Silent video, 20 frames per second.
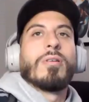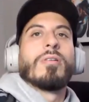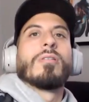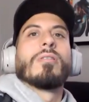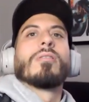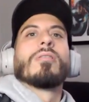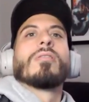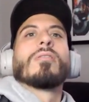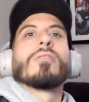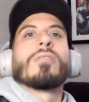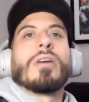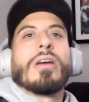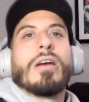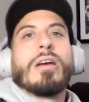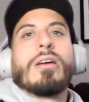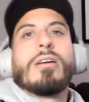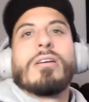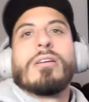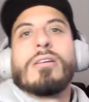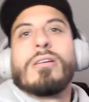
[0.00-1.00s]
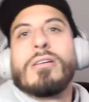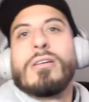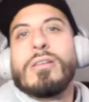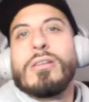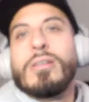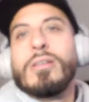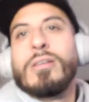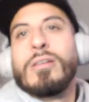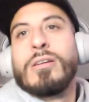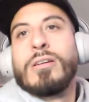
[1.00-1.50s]

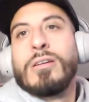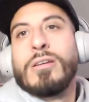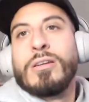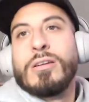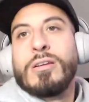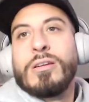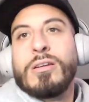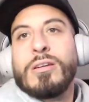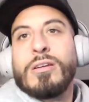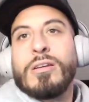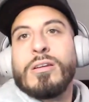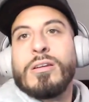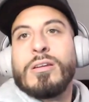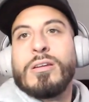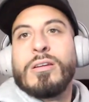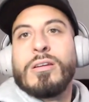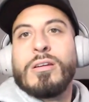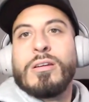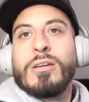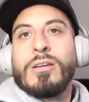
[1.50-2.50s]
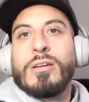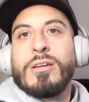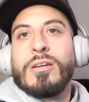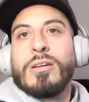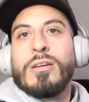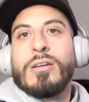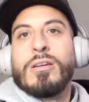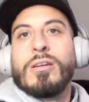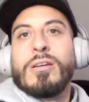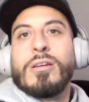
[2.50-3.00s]

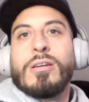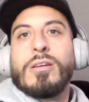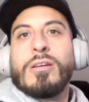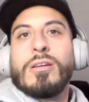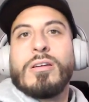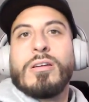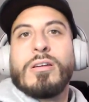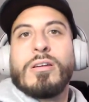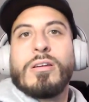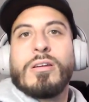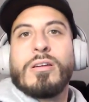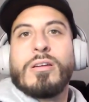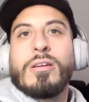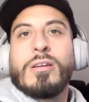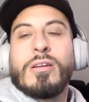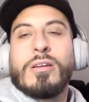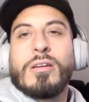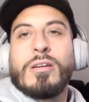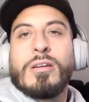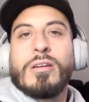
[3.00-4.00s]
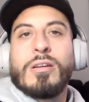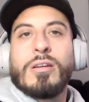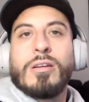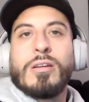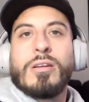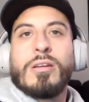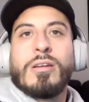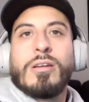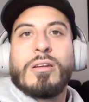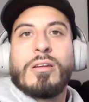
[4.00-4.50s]

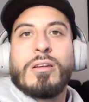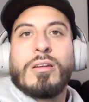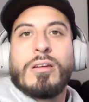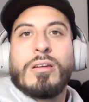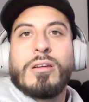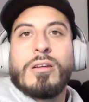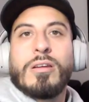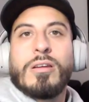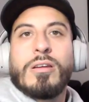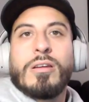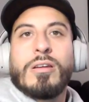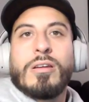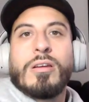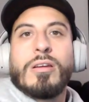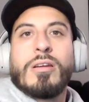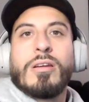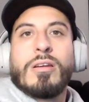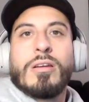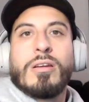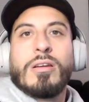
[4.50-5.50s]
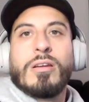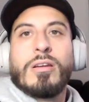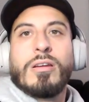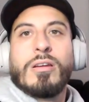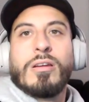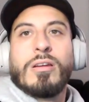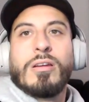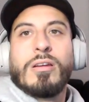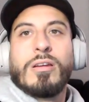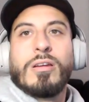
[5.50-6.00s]

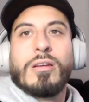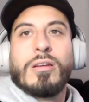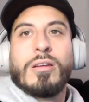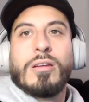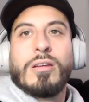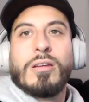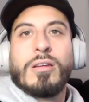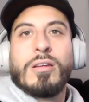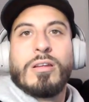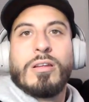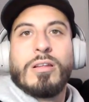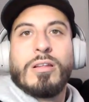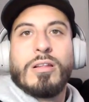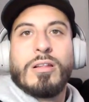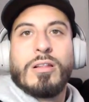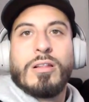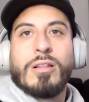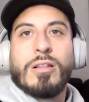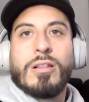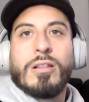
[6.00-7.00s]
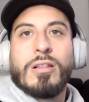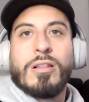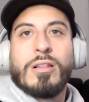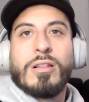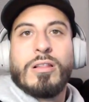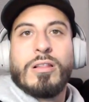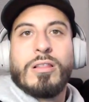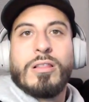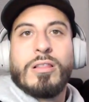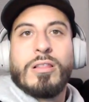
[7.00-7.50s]

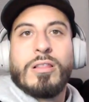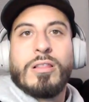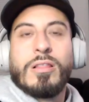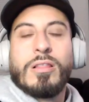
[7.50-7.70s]
[no speech]